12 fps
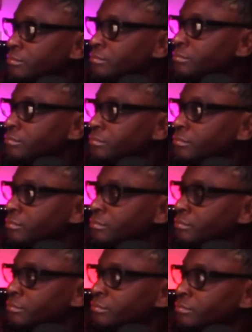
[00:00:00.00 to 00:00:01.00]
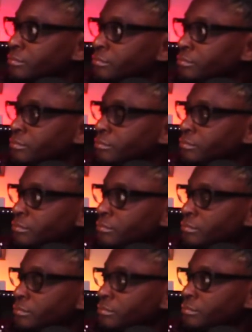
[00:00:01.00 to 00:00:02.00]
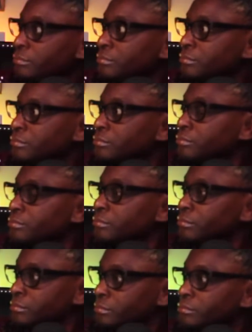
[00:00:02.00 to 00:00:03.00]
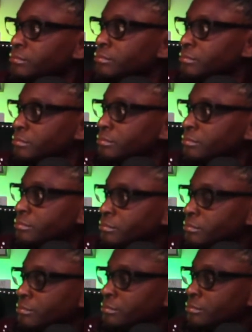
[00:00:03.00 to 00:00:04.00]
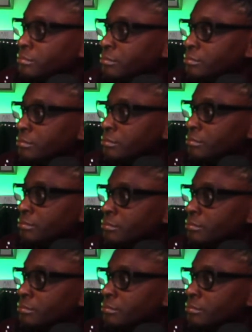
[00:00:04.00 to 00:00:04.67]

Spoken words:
The person shown says nothing.